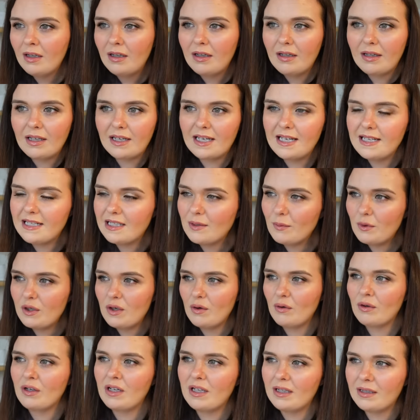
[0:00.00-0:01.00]
the kids were
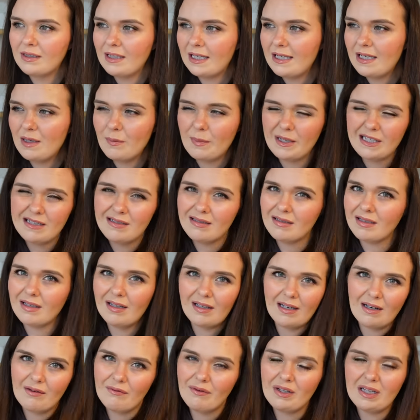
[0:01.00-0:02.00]
younger, like your bins
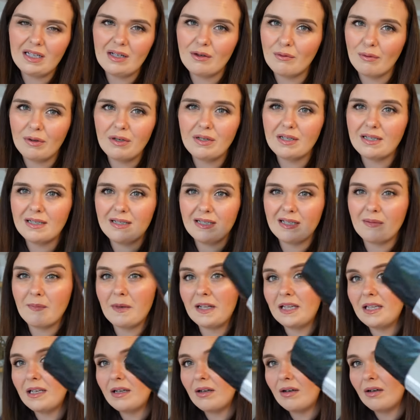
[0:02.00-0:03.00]
can get really greasy and
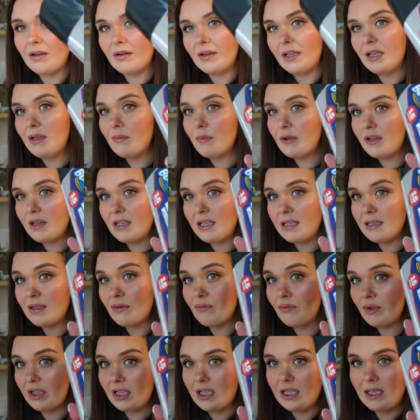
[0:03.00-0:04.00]
smelly, can't they? But these
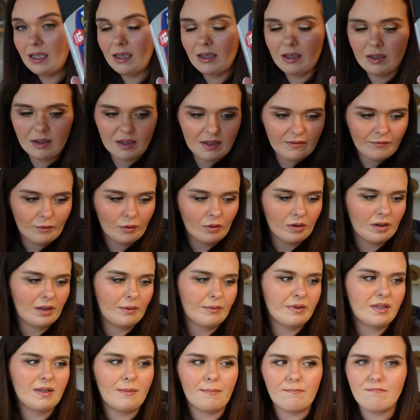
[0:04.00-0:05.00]
are really useful and
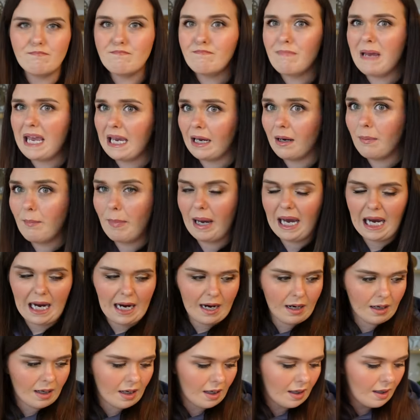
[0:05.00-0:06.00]
it was a big
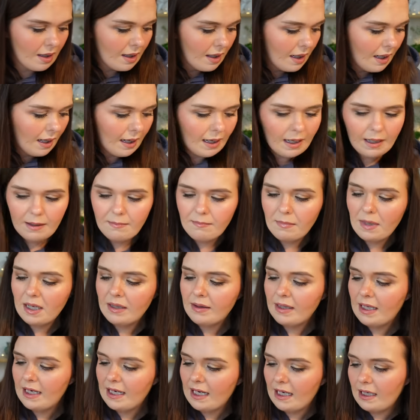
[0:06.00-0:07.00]
pack. Um,
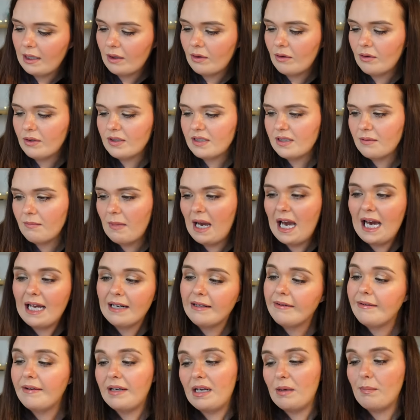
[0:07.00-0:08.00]
and then I got some
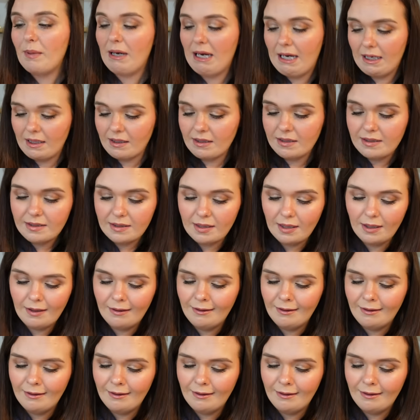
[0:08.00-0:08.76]
handy bags